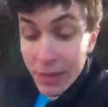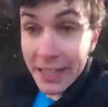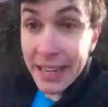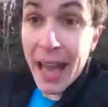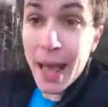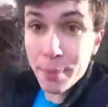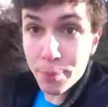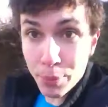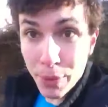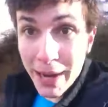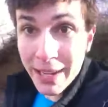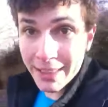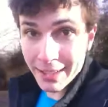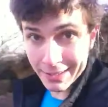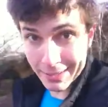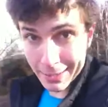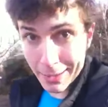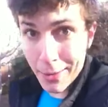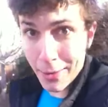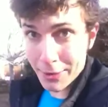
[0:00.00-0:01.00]
cannot break the
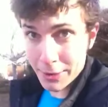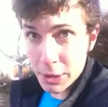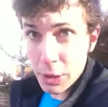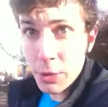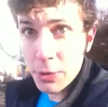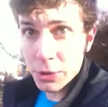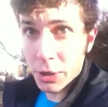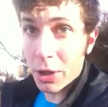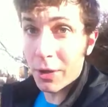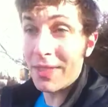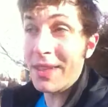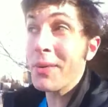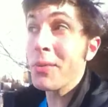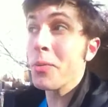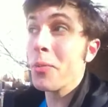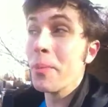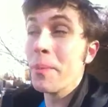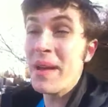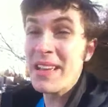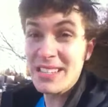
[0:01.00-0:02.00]
law in Utah. They
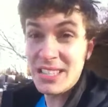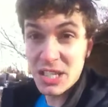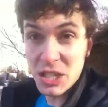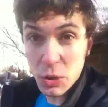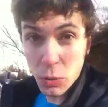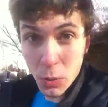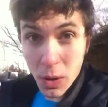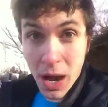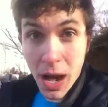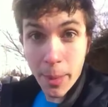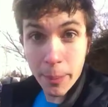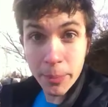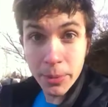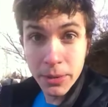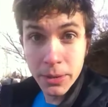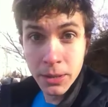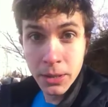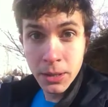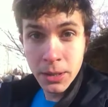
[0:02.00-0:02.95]
will mess you up.